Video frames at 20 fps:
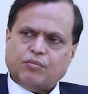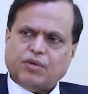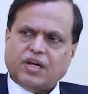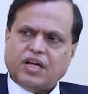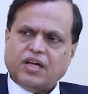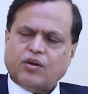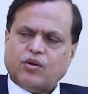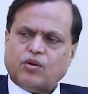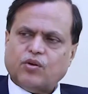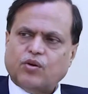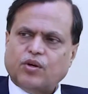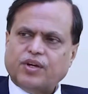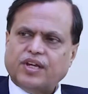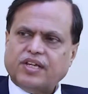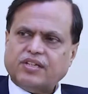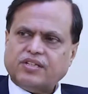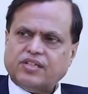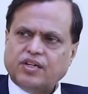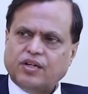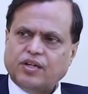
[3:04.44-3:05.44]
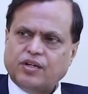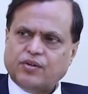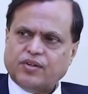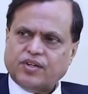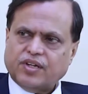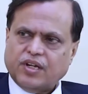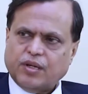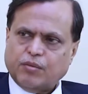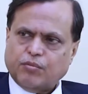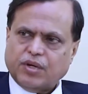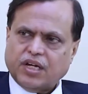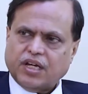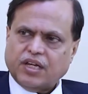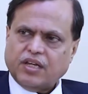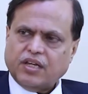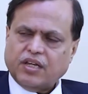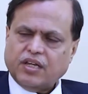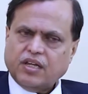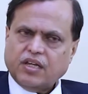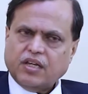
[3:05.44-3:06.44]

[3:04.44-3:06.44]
M I or non-S T elevation M I,